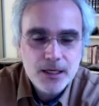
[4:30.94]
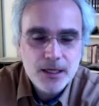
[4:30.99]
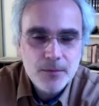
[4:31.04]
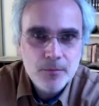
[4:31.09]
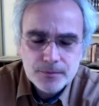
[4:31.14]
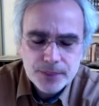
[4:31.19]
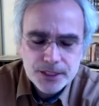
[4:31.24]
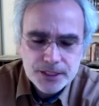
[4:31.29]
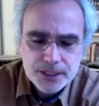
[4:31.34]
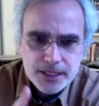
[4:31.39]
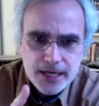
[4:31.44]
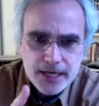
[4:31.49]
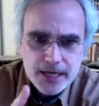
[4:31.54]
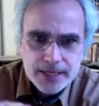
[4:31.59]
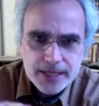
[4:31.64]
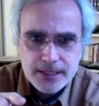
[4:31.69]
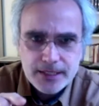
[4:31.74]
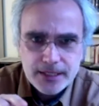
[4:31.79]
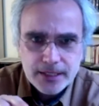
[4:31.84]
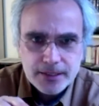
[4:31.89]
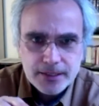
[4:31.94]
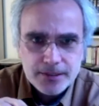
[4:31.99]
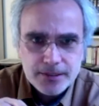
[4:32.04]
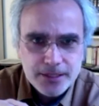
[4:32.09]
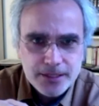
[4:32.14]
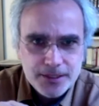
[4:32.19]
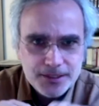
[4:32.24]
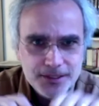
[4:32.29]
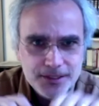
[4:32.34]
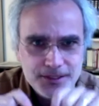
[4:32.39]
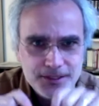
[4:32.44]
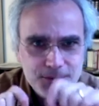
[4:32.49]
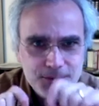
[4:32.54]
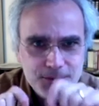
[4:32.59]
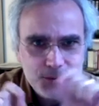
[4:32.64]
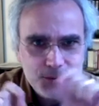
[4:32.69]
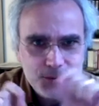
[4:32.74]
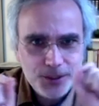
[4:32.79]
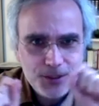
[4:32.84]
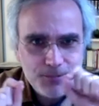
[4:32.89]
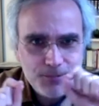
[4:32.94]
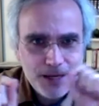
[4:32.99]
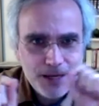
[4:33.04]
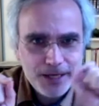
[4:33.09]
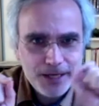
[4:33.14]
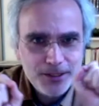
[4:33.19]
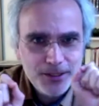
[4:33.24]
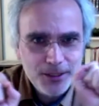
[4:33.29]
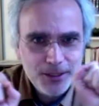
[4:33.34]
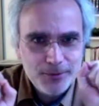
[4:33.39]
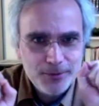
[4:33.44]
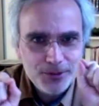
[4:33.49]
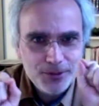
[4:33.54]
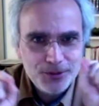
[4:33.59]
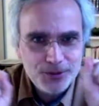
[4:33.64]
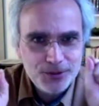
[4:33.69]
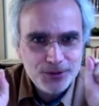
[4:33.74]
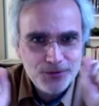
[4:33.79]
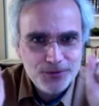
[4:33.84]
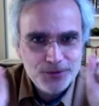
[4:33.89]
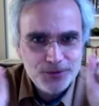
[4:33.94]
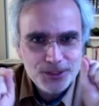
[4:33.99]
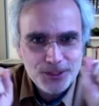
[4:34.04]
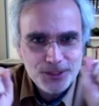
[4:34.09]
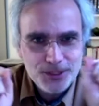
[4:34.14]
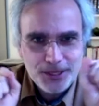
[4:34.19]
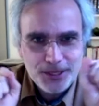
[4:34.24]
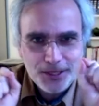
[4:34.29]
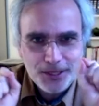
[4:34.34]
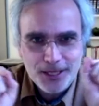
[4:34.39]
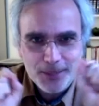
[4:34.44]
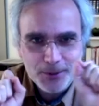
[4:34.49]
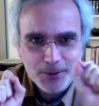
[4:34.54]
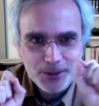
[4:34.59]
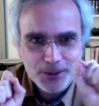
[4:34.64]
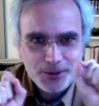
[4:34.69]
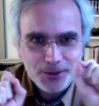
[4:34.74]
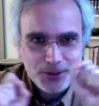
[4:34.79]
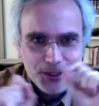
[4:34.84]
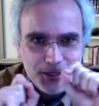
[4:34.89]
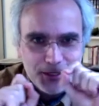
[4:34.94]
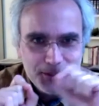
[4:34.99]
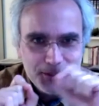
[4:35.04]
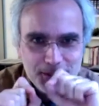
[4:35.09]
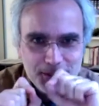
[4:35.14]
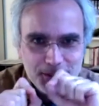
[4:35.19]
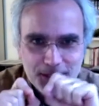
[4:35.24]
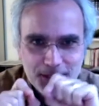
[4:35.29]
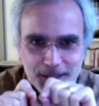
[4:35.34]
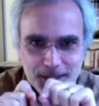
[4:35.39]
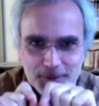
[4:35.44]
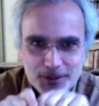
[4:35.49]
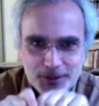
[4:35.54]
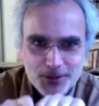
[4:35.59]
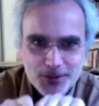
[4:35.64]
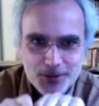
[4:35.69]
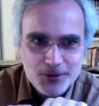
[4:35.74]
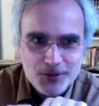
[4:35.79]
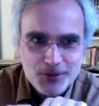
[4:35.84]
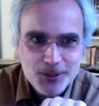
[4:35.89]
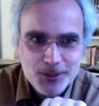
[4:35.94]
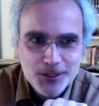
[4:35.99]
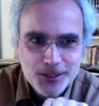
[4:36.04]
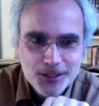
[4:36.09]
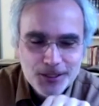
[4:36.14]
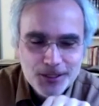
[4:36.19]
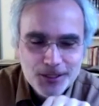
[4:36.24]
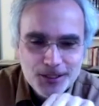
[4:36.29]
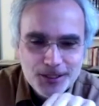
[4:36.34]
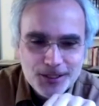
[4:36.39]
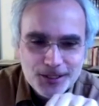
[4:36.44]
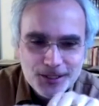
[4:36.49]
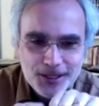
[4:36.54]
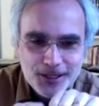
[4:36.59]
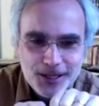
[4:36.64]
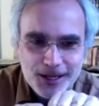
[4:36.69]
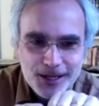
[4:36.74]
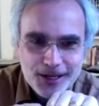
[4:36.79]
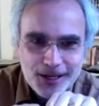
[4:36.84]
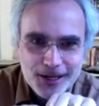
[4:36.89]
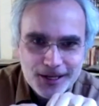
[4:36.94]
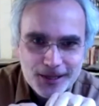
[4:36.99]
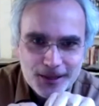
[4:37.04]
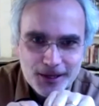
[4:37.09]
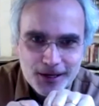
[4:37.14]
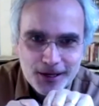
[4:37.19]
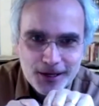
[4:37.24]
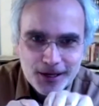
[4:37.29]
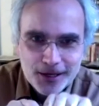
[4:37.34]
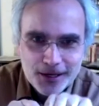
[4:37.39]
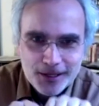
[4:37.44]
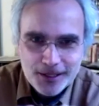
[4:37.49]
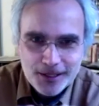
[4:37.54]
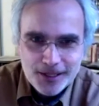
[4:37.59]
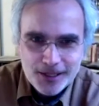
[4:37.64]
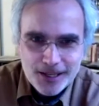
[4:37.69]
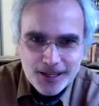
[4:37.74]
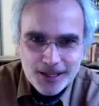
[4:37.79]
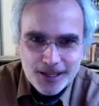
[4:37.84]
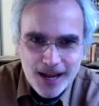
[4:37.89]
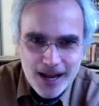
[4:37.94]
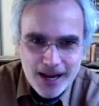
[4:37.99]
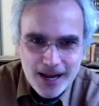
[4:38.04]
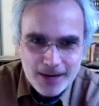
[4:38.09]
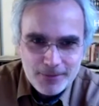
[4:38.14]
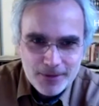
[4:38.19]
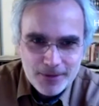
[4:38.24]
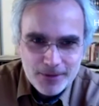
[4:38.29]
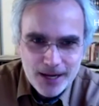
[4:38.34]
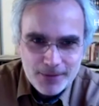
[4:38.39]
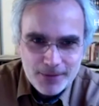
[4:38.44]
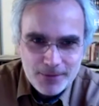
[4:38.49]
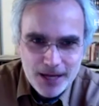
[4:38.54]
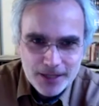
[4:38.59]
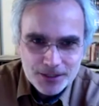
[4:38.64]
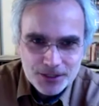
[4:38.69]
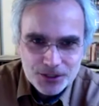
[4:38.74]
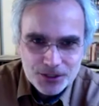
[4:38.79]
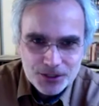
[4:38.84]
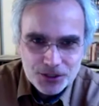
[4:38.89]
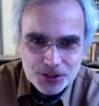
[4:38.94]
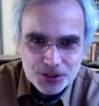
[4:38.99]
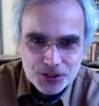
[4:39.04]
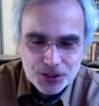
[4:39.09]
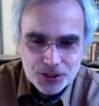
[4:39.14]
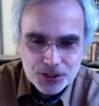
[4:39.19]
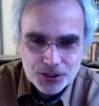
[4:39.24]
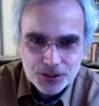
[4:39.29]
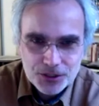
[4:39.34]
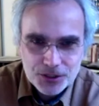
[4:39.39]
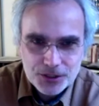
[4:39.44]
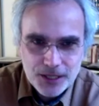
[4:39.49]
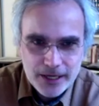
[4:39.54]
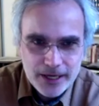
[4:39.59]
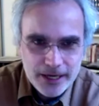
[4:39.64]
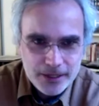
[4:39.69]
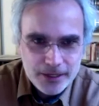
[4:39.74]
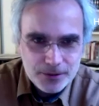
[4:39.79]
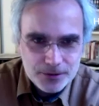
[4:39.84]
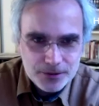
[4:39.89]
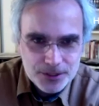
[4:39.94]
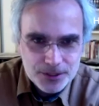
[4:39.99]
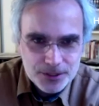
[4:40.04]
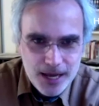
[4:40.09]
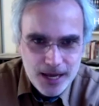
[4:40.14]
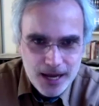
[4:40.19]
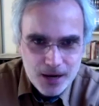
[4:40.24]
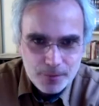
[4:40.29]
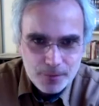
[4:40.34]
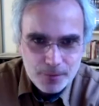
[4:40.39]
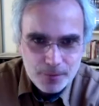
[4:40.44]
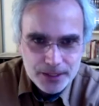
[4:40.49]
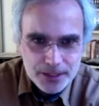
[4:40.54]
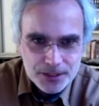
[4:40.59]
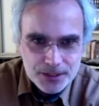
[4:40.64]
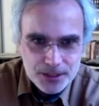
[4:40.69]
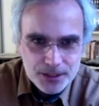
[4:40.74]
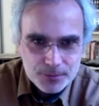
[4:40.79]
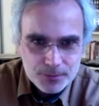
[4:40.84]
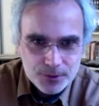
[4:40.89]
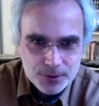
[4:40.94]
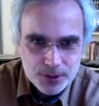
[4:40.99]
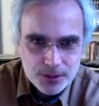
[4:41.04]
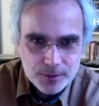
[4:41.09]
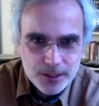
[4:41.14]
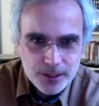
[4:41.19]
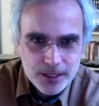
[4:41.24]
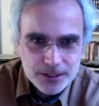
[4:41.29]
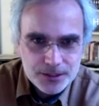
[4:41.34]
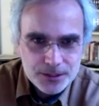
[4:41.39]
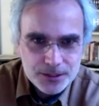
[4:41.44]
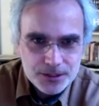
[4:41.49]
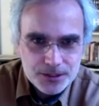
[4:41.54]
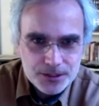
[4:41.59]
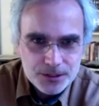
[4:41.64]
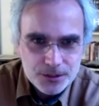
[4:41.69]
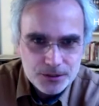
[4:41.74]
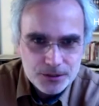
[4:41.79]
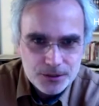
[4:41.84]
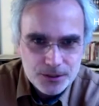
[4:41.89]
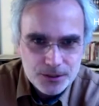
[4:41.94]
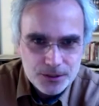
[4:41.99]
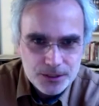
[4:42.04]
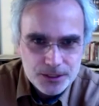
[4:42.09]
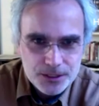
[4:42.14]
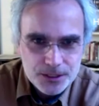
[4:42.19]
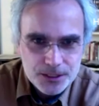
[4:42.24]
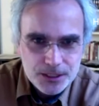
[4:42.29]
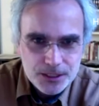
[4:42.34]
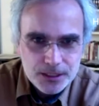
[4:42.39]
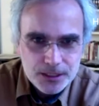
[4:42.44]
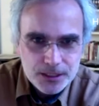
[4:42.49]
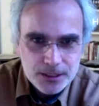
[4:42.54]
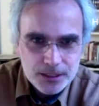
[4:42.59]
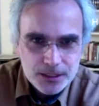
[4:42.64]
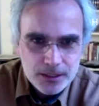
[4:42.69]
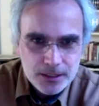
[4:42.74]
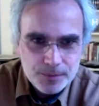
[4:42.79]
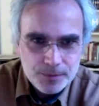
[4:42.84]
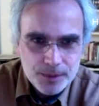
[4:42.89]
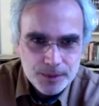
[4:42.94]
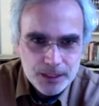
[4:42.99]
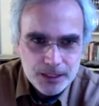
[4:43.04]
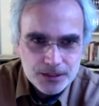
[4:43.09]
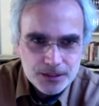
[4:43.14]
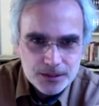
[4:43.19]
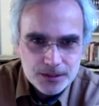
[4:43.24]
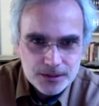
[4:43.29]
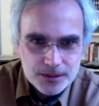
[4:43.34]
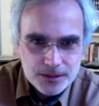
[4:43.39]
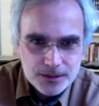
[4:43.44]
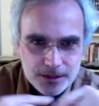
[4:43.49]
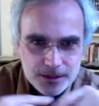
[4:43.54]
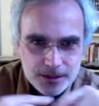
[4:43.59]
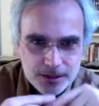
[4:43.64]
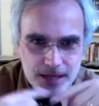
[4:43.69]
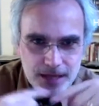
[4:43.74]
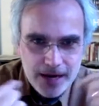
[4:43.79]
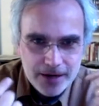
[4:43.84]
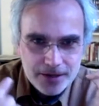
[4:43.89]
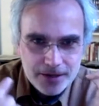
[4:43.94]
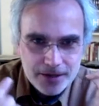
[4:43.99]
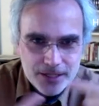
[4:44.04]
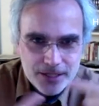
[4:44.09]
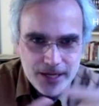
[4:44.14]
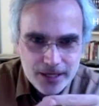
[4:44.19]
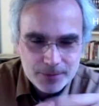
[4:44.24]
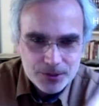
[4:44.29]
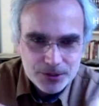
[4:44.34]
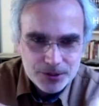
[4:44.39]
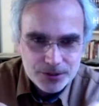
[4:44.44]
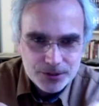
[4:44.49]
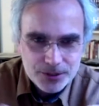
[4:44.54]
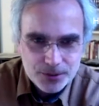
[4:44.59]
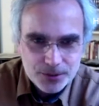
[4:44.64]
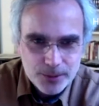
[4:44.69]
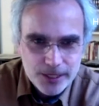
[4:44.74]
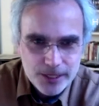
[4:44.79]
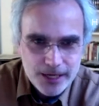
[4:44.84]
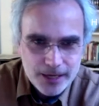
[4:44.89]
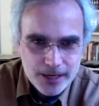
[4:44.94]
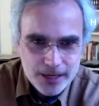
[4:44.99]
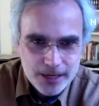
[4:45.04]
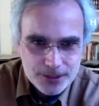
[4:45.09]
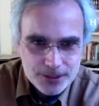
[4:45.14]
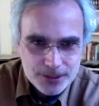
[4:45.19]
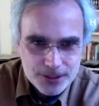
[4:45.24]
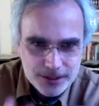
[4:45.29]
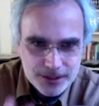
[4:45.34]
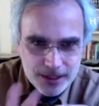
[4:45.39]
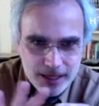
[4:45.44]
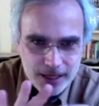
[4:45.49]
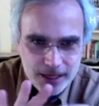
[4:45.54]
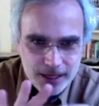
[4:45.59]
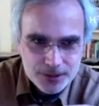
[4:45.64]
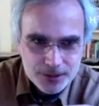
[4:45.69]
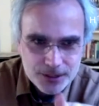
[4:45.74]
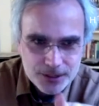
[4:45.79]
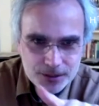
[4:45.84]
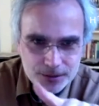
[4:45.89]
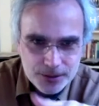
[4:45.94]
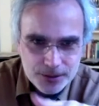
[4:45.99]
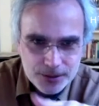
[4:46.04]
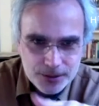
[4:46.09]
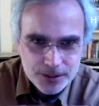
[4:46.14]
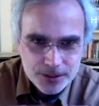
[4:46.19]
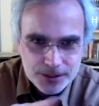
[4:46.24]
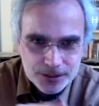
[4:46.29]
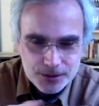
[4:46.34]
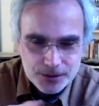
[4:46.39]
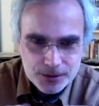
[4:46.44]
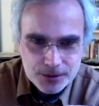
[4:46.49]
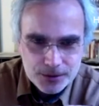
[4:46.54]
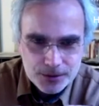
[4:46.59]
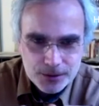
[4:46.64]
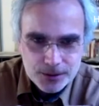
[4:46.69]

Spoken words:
But the idea, and this is where my glimmers of synthetic chemistry knowledge came in useful, that I thought, I'm not sure, I don't see how benzene polymerizes in a 2D sheet, because the hydrogen atoms are in the way. How is it going to